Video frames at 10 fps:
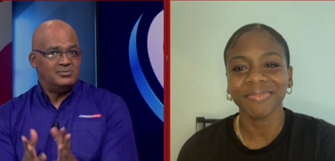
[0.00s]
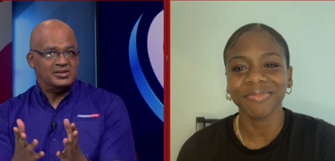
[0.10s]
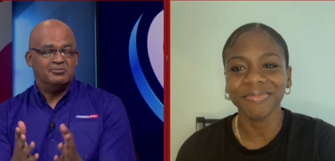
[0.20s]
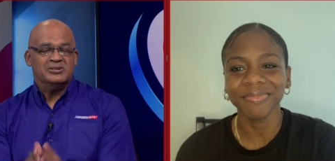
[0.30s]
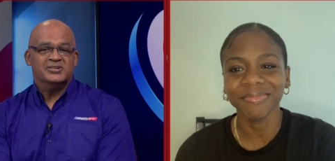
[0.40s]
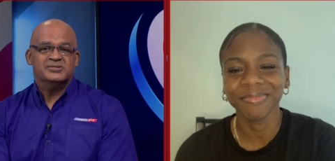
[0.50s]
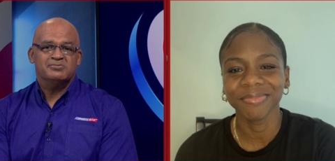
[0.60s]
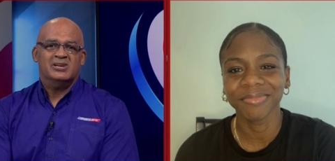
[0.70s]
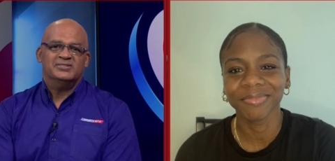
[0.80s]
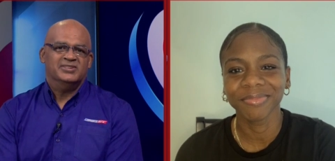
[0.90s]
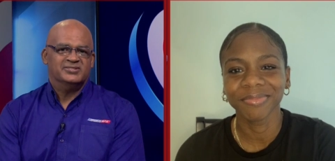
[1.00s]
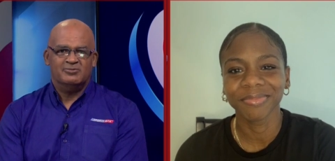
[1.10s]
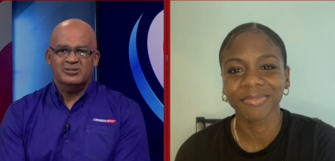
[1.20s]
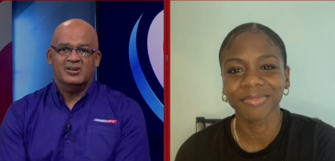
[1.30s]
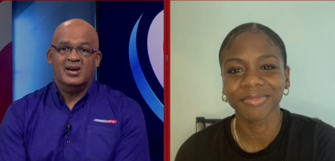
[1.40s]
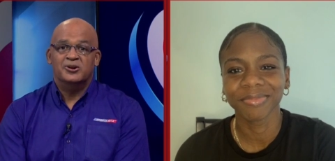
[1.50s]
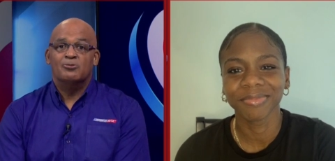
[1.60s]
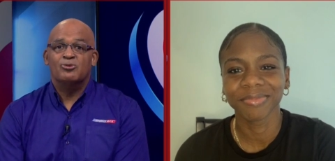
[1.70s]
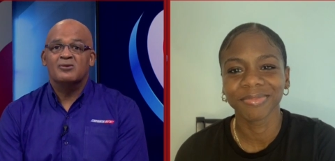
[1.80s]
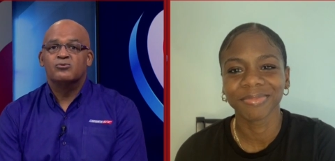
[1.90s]
Speaker 1: And you mentioned gymnastics. I mean, a, a
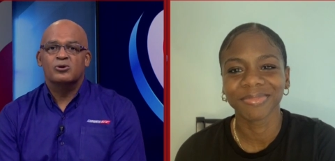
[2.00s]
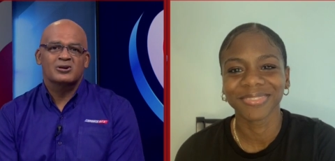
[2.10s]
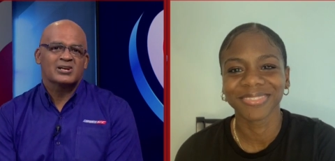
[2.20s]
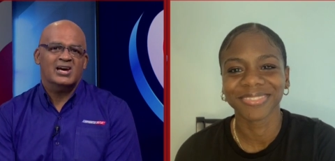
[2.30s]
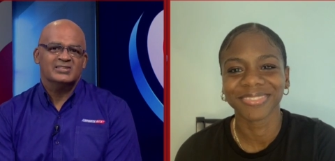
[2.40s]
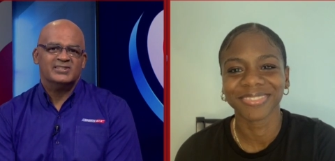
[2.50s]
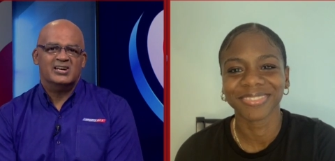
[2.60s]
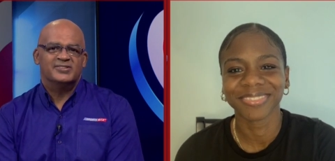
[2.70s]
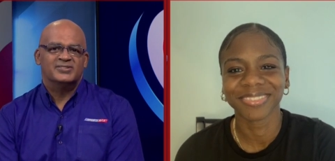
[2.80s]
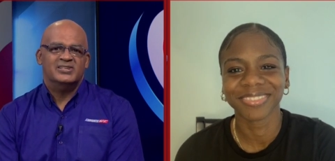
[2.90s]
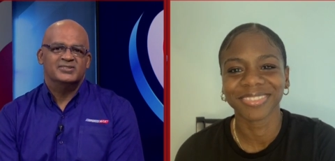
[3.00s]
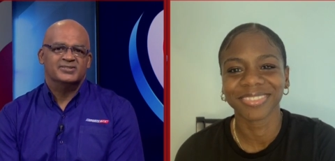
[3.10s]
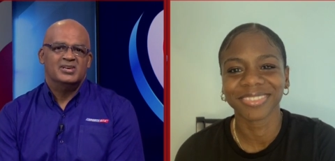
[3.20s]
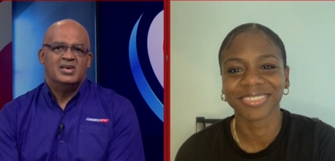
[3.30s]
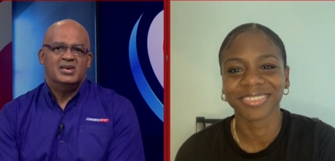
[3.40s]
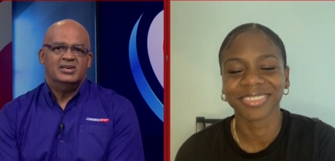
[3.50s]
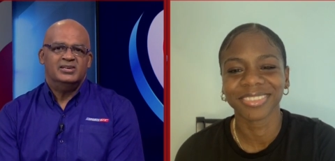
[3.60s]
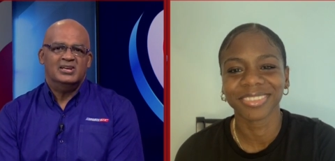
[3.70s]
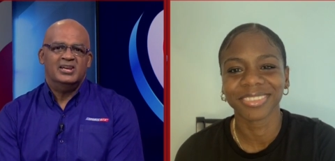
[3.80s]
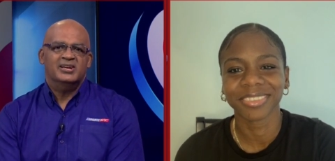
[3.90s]
number of world class athletes.
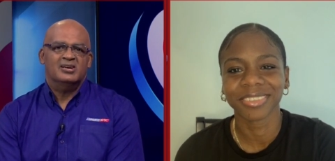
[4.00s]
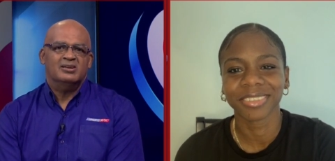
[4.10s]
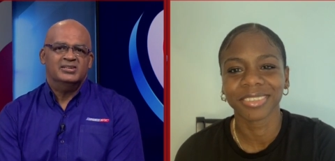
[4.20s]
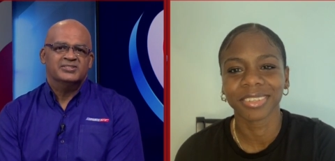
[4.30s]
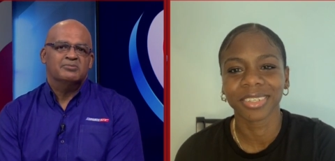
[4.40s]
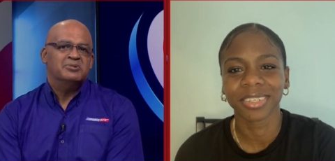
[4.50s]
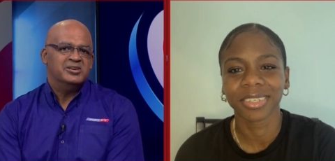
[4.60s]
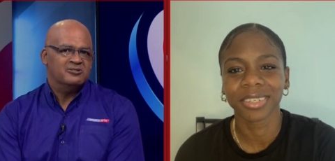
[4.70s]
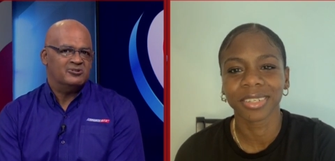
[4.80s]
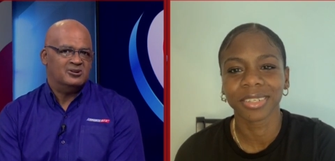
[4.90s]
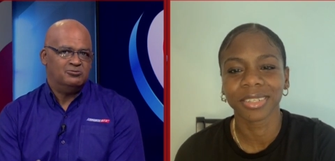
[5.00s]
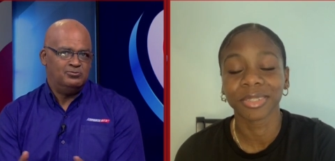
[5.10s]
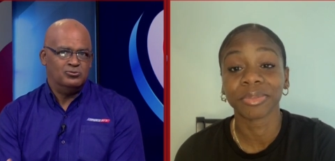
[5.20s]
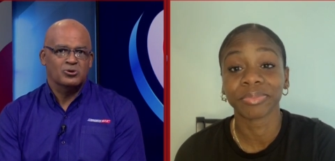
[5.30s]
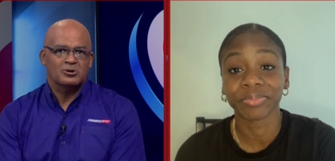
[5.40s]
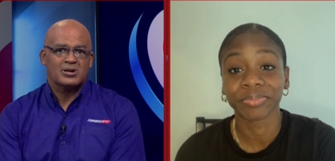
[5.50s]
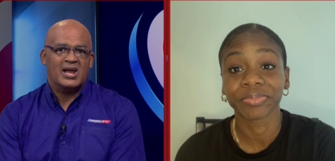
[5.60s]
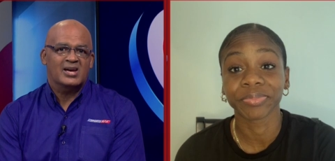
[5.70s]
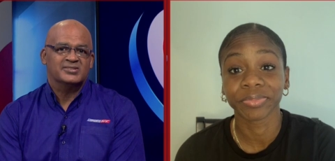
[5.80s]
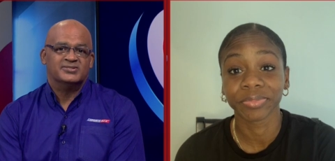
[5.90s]
Yelena Izenbieva, world
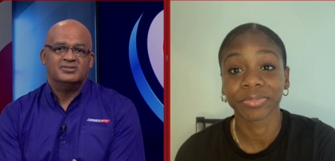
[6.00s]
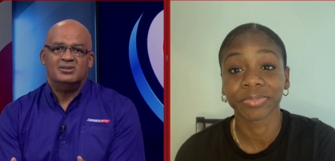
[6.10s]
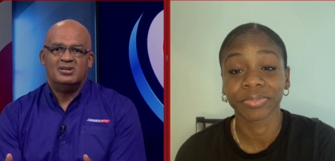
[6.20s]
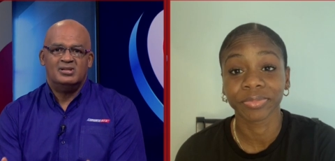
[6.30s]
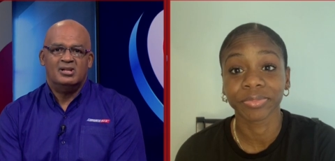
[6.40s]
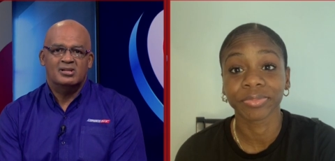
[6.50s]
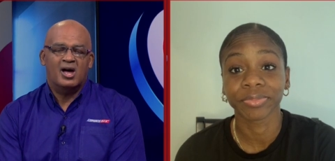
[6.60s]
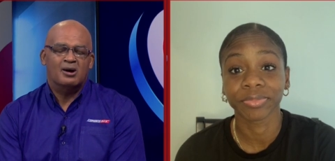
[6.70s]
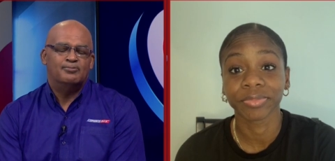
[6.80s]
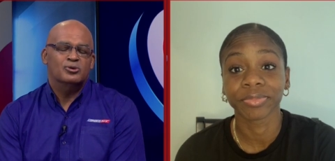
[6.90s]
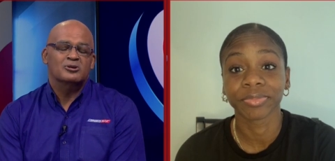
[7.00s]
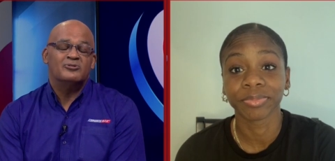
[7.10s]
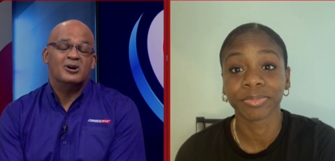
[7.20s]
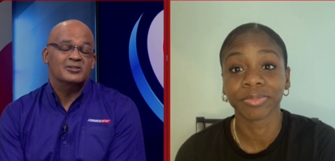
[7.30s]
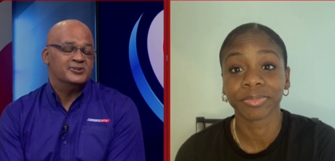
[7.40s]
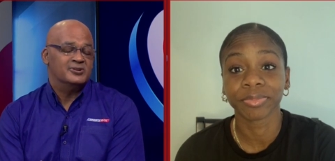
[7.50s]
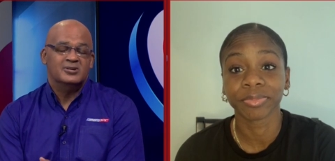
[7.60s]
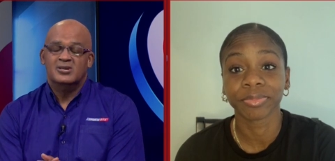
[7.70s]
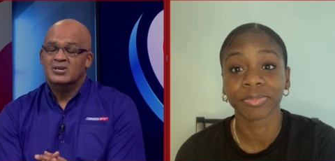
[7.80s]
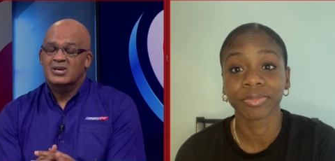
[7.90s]
class long pole vaulter.
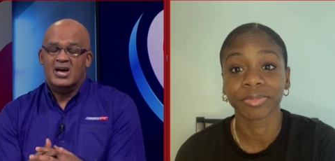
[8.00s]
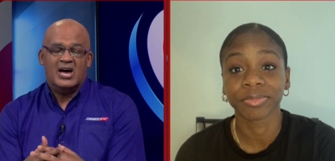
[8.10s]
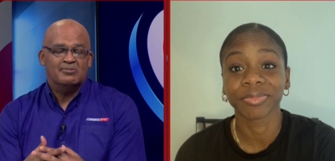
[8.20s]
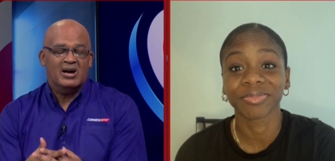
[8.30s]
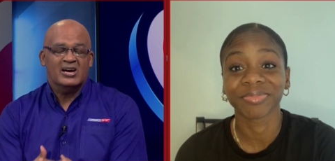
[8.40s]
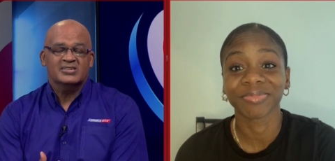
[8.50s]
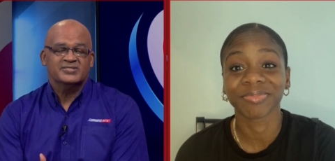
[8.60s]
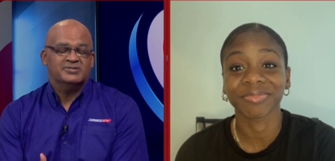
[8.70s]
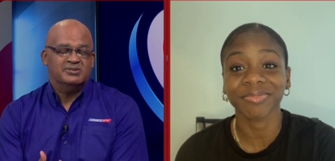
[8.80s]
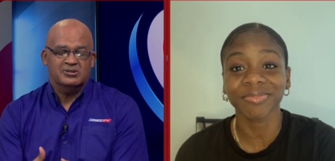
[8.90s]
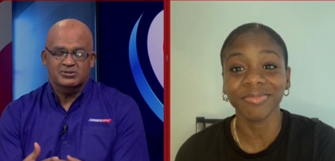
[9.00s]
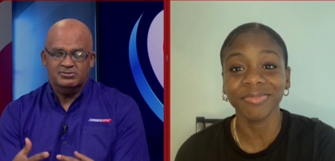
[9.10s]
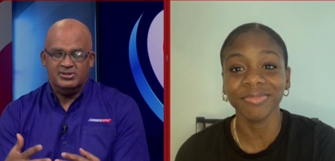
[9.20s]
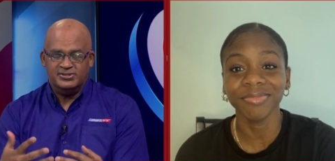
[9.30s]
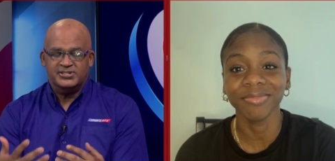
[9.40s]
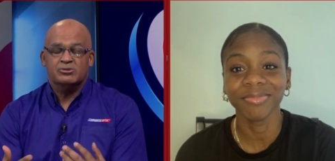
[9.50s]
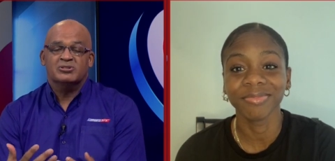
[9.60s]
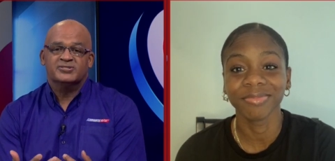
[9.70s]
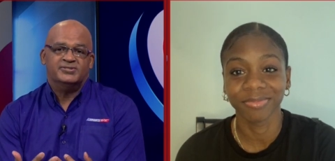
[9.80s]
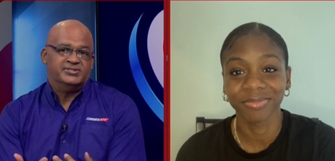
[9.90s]
Um, has you know she
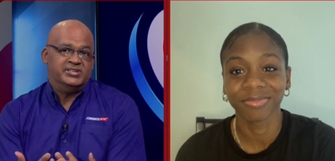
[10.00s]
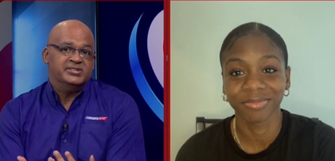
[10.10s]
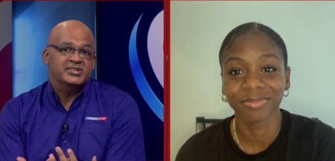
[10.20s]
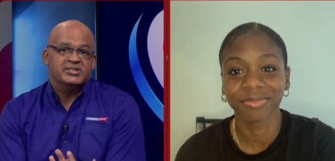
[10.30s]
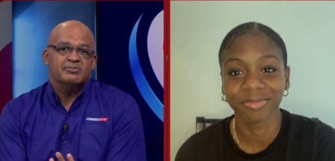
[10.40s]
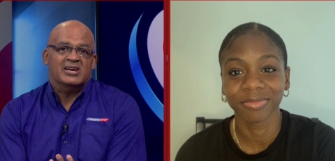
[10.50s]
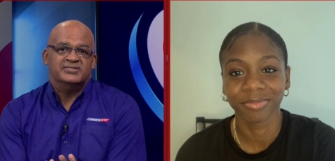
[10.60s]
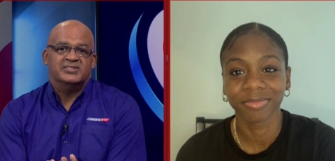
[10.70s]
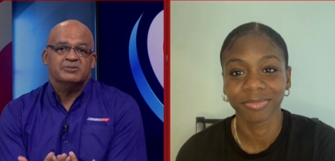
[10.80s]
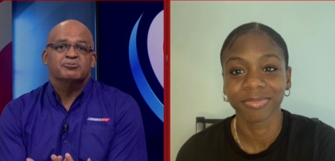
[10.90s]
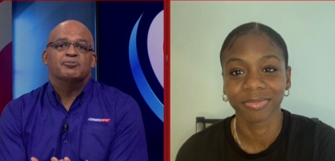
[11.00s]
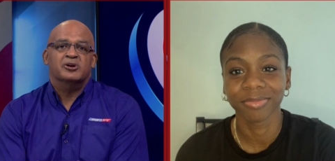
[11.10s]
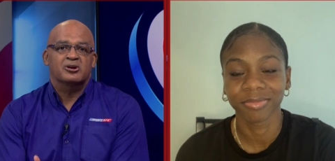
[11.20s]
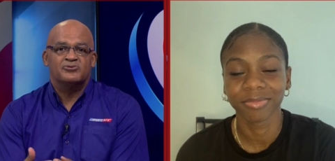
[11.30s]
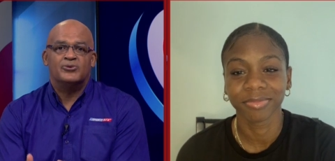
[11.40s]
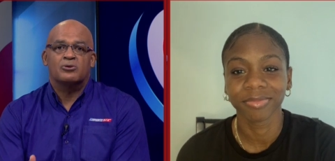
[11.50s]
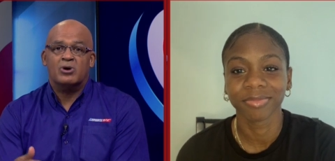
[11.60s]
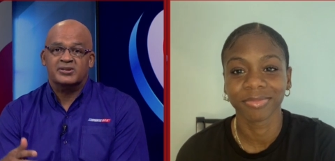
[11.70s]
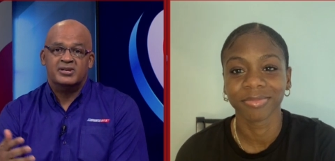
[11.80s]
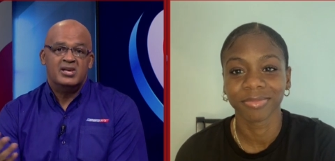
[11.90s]
was she did gymnastics in preparing for
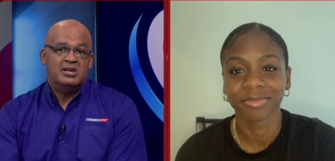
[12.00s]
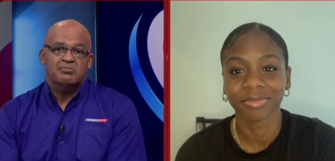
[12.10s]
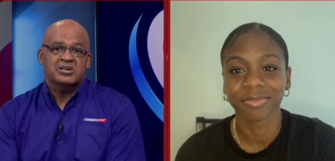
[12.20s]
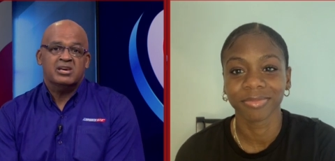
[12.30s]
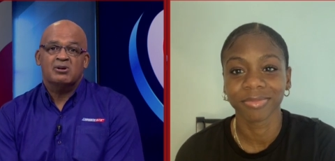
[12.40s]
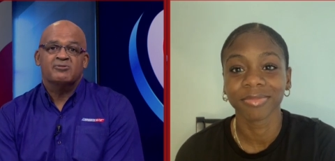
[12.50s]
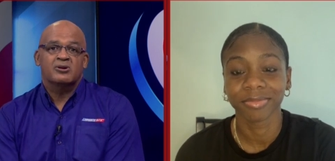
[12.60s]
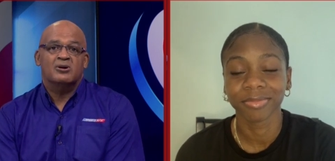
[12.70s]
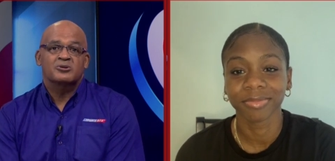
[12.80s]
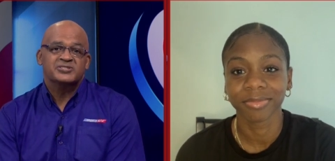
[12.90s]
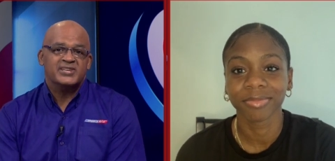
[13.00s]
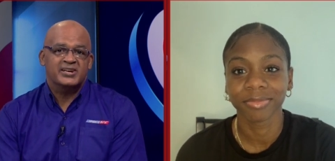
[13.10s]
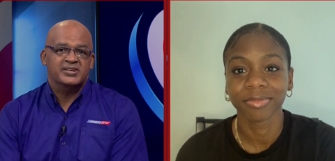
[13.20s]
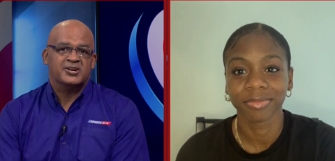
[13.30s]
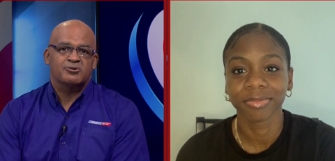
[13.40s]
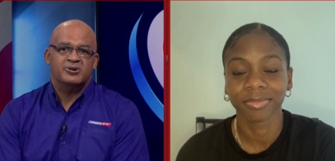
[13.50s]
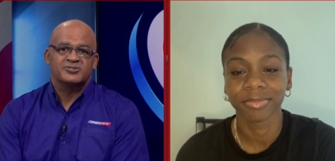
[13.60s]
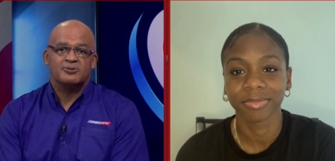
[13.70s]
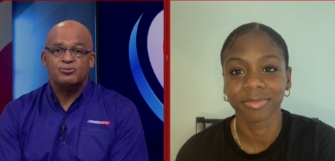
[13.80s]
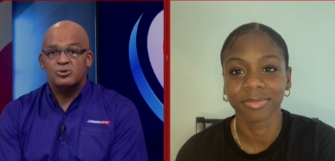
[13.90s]
what became a very outstanding career
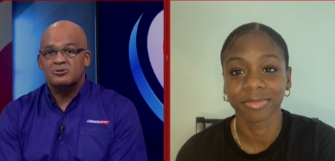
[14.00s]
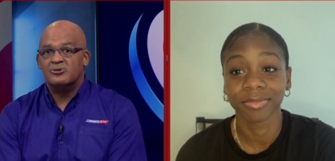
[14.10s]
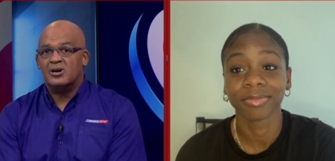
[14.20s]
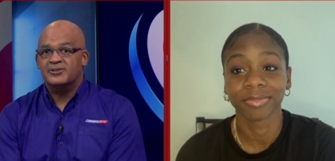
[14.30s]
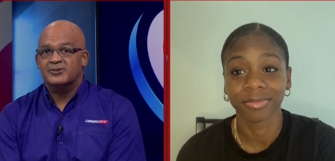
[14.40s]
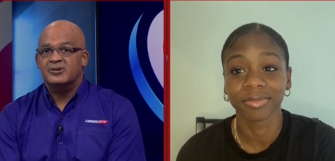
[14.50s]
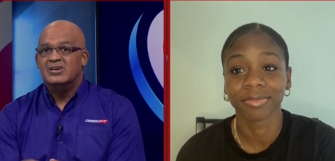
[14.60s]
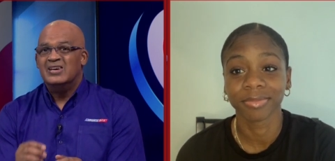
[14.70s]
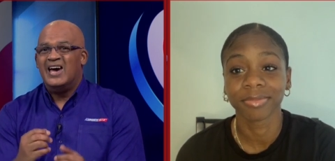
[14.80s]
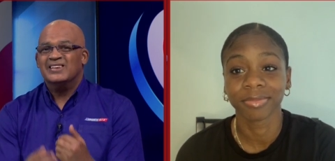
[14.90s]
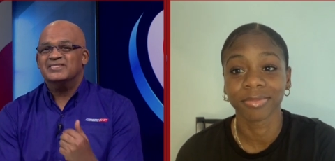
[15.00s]
as a pole vaulter. Has it